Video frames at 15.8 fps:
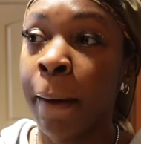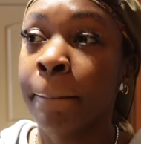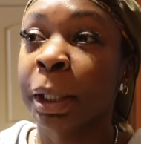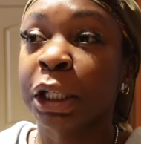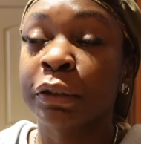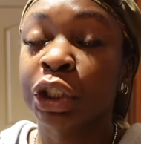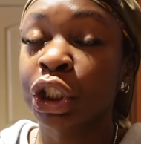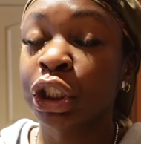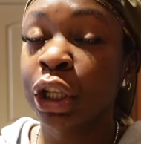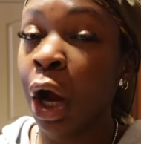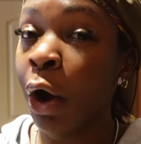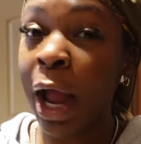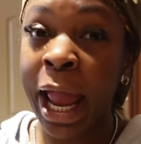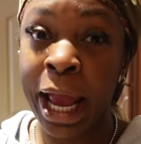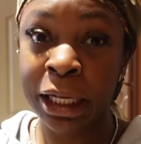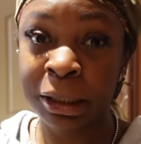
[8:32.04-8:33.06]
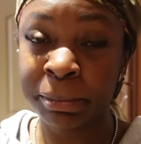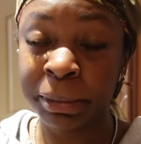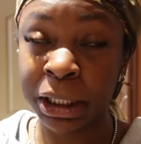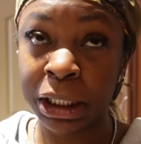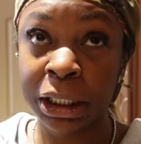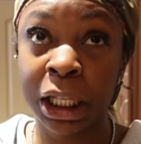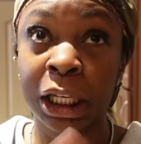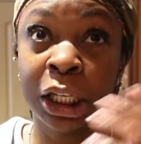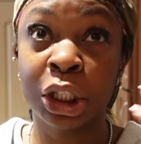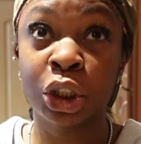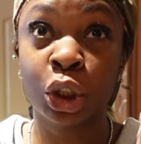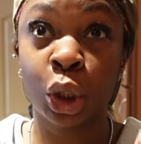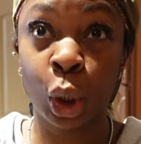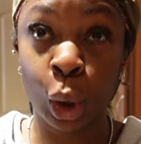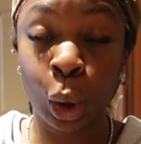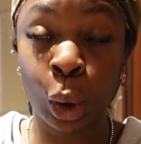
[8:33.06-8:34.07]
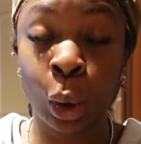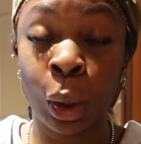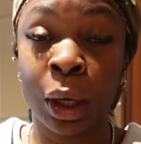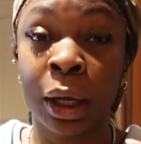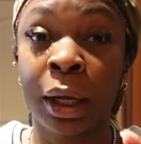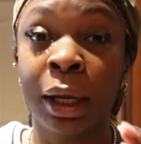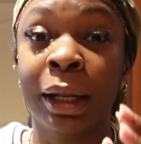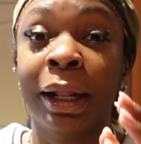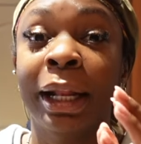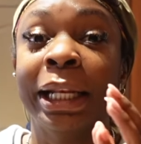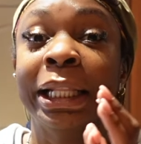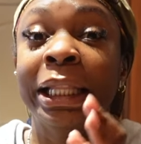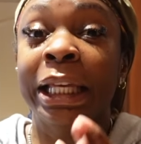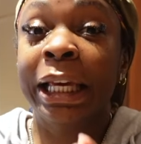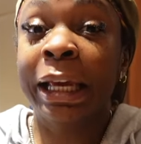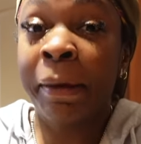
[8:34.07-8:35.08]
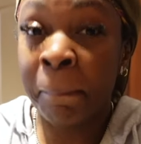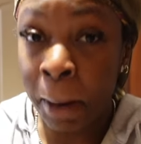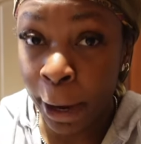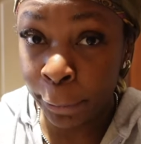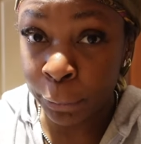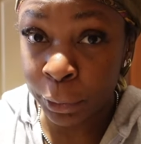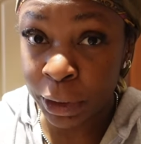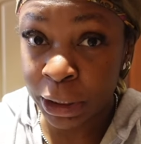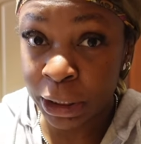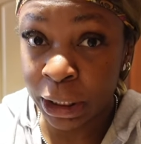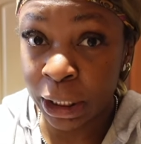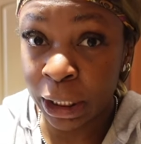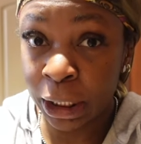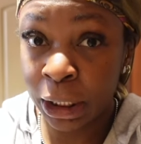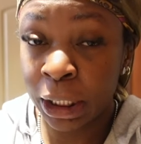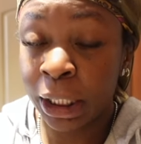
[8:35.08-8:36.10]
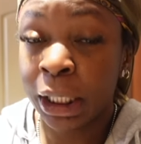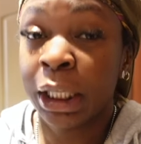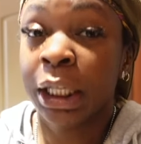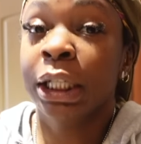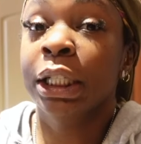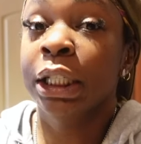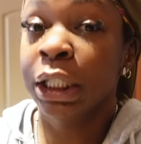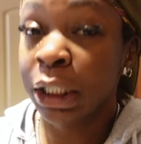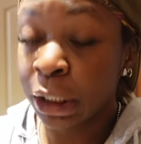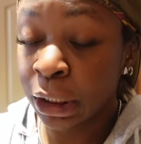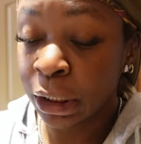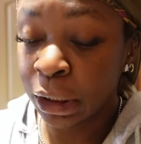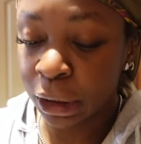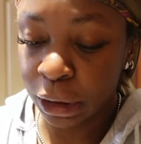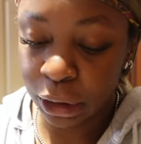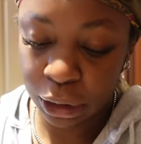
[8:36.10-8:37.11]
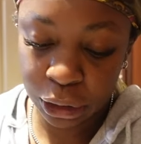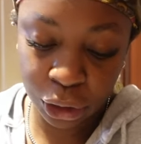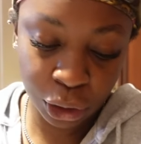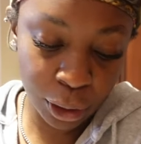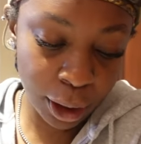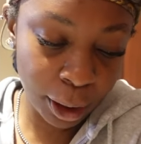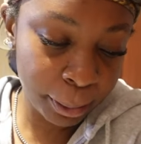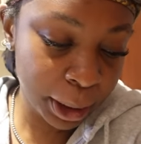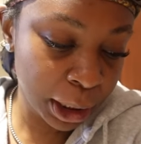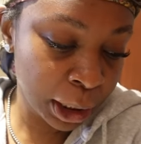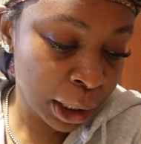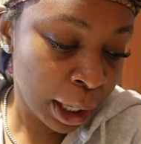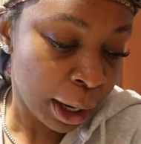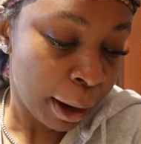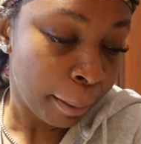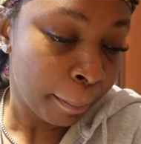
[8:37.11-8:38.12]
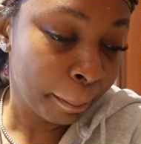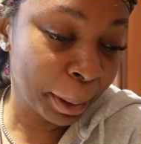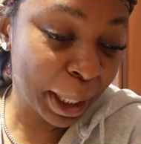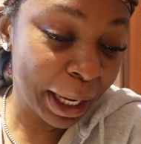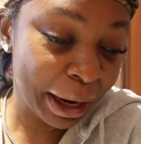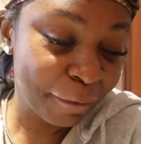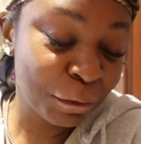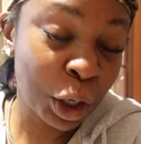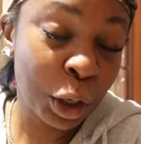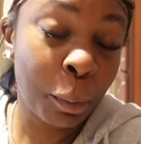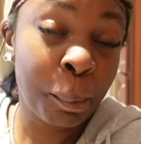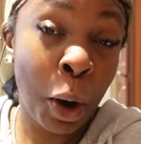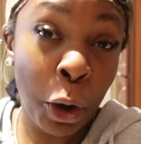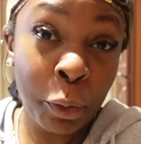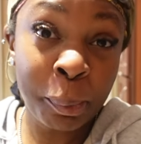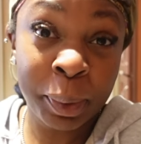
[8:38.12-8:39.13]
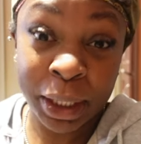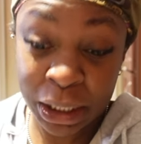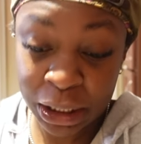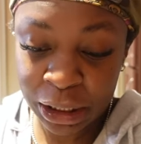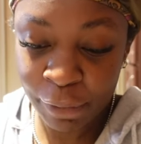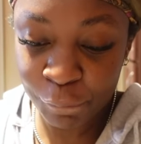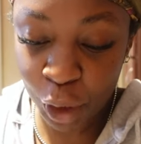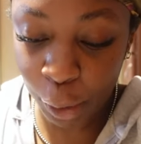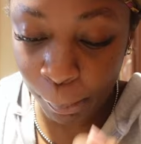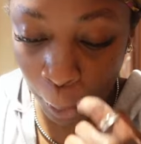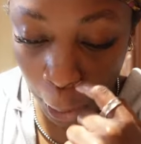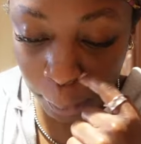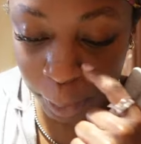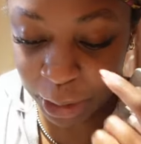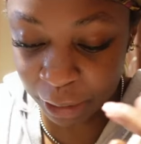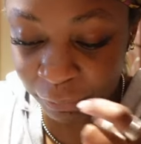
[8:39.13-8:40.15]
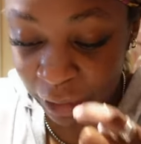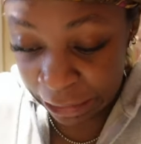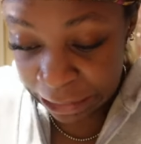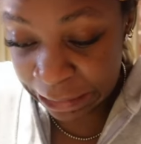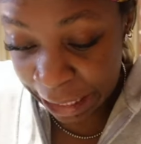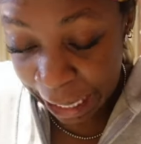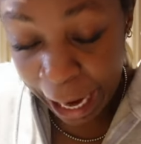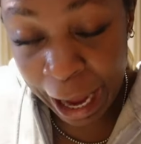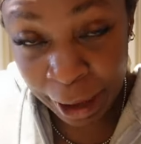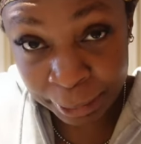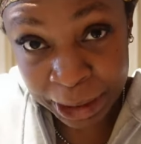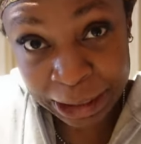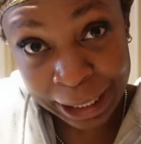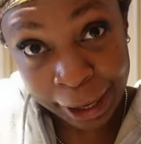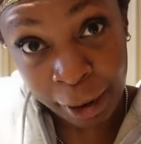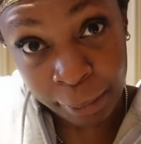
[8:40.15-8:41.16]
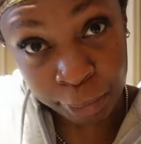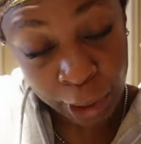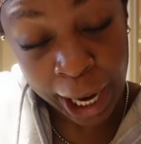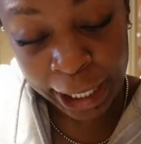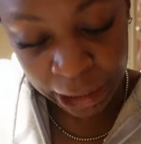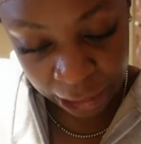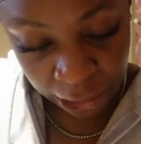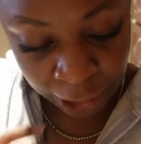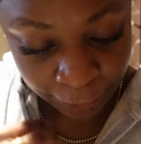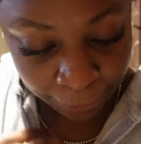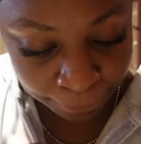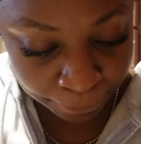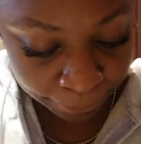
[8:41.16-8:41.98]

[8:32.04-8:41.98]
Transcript: But if she don't ask me, then it's the Lord, then my croissant, then her. You know what I mean? But for the purpose of this time stamp right here,